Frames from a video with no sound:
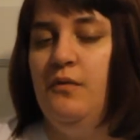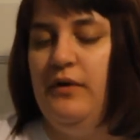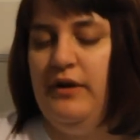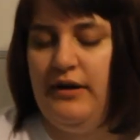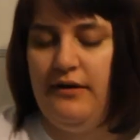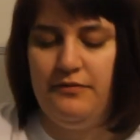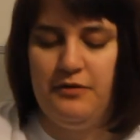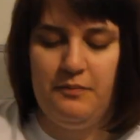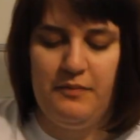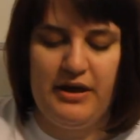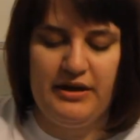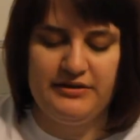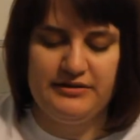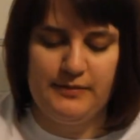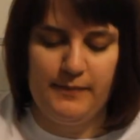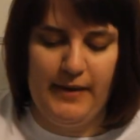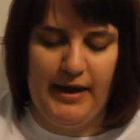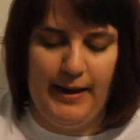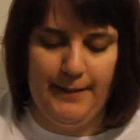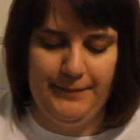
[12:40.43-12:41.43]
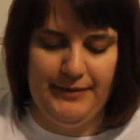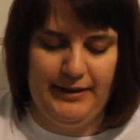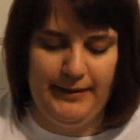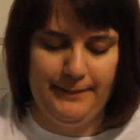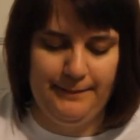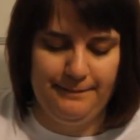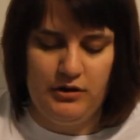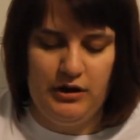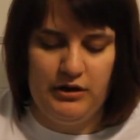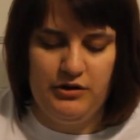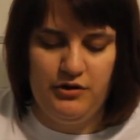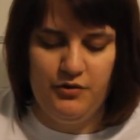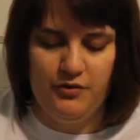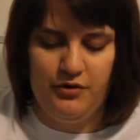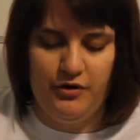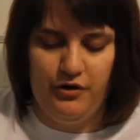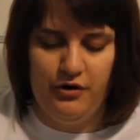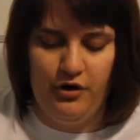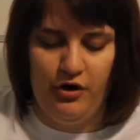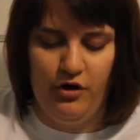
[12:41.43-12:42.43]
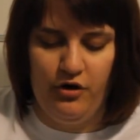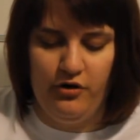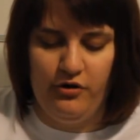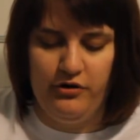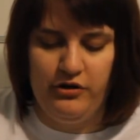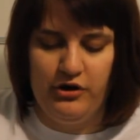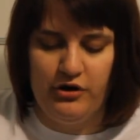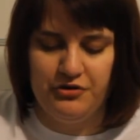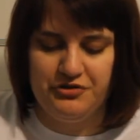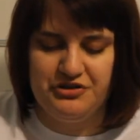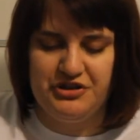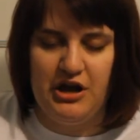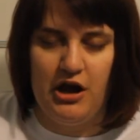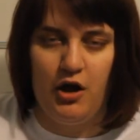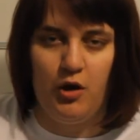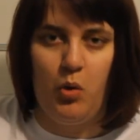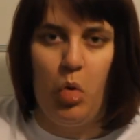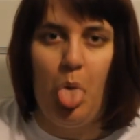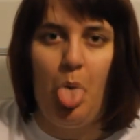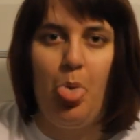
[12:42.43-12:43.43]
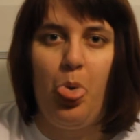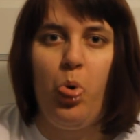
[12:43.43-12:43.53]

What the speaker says: Whatever makes him happy. Can you curl your tongue?